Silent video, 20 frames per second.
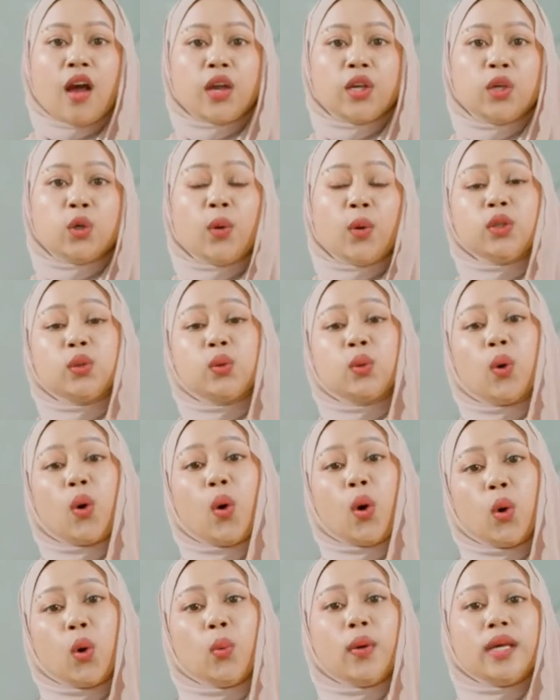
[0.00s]
You want to
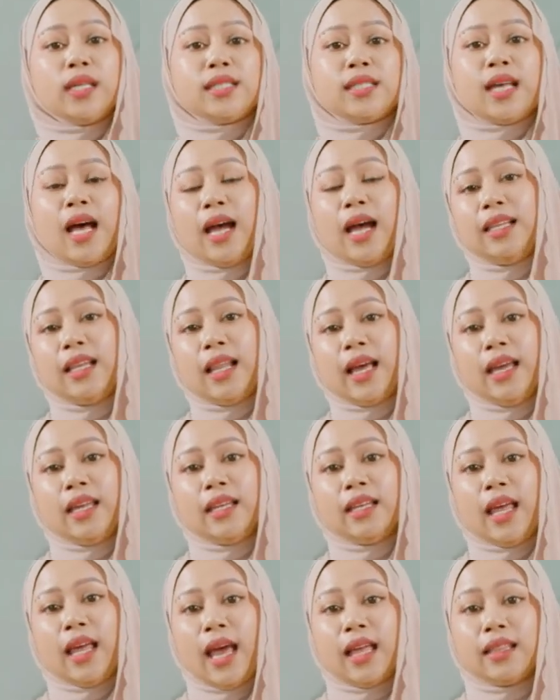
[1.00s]
always
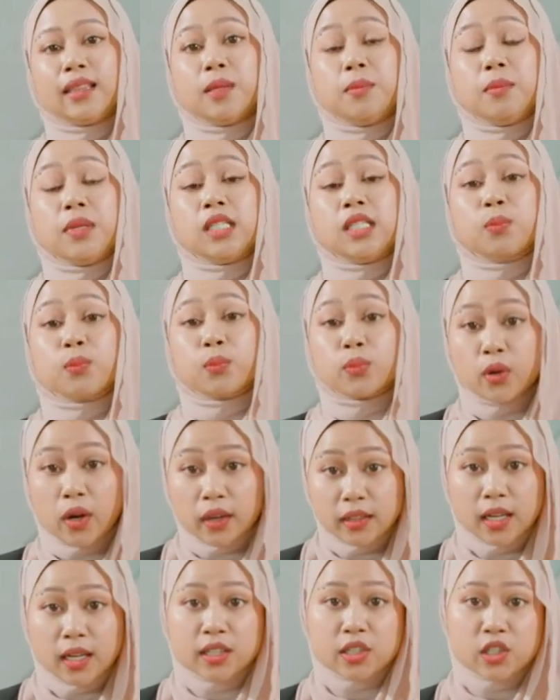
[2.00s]
highlight Atomy's
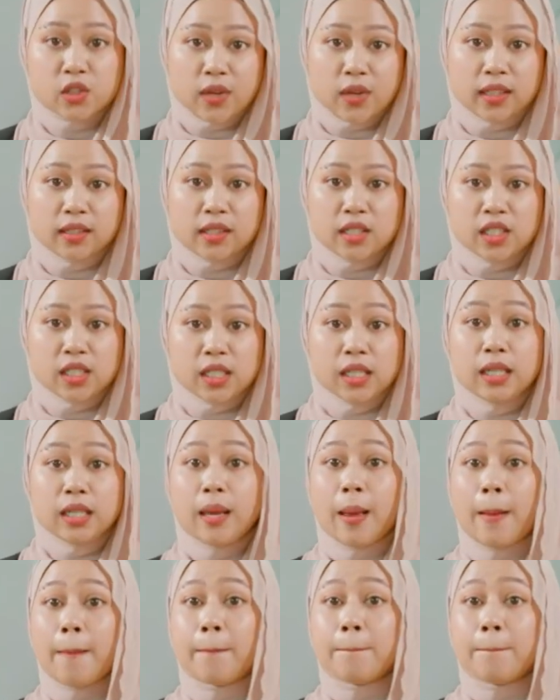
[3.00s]
product strategy,